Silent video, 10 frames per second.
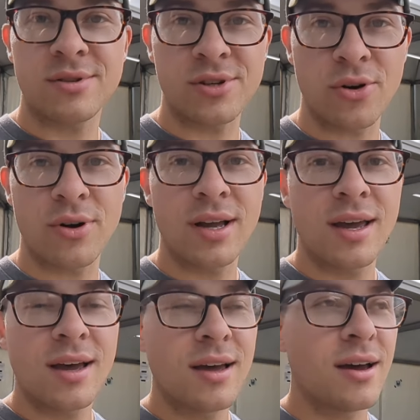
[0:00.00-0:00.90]
So
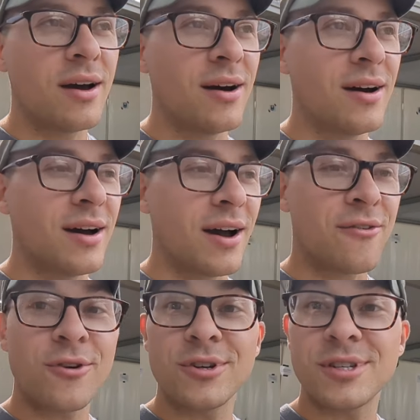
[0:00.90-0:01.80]
uh, I've
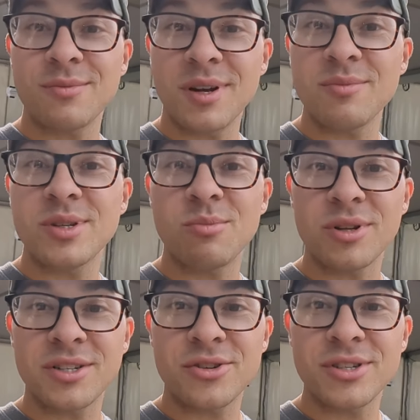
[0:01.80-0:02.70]
heard sometimes the
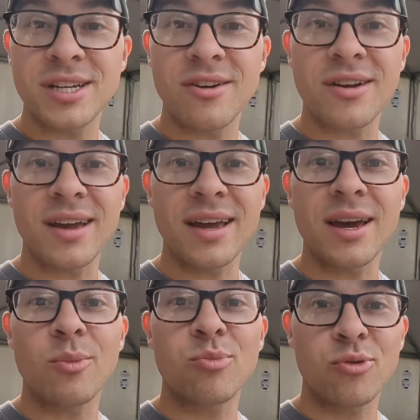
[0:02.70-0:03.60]
blisters here can
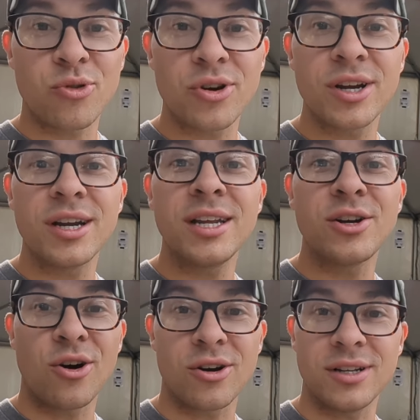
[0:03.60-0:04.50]
get pretty
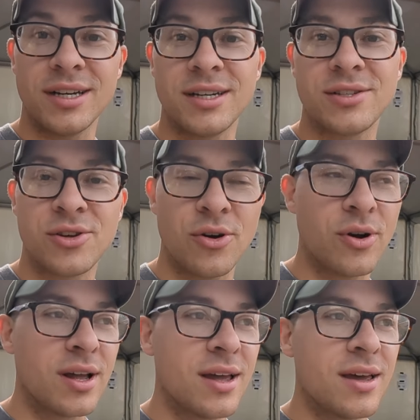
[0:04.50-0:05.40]
gnarly. So
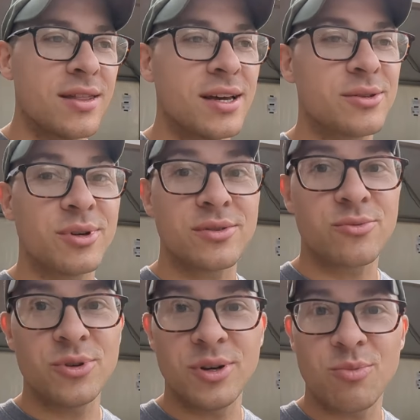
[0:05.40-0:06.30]
that's why it's
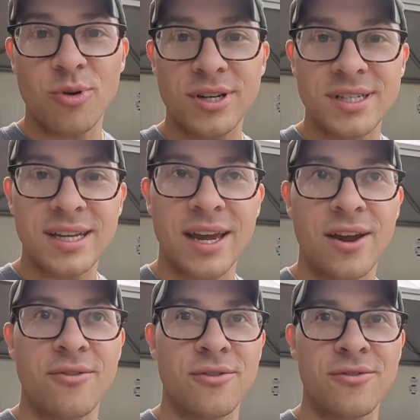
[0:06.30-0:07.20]
really important to take
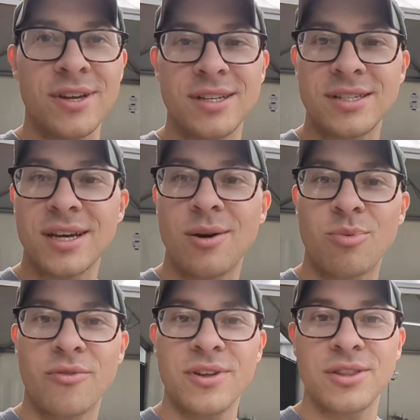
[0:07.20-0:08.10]
care of your feet to help
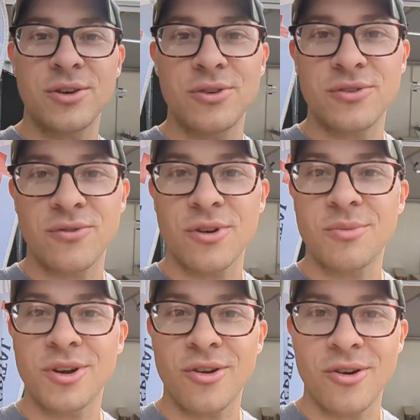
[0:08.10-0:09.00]
prevent those from
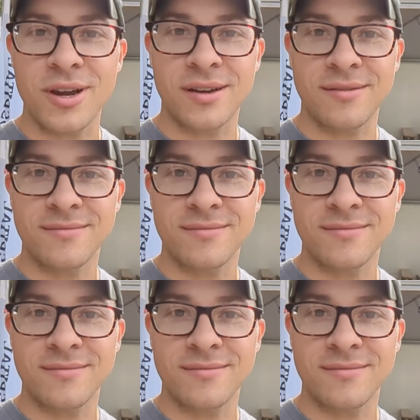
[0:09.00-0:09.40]
occurring.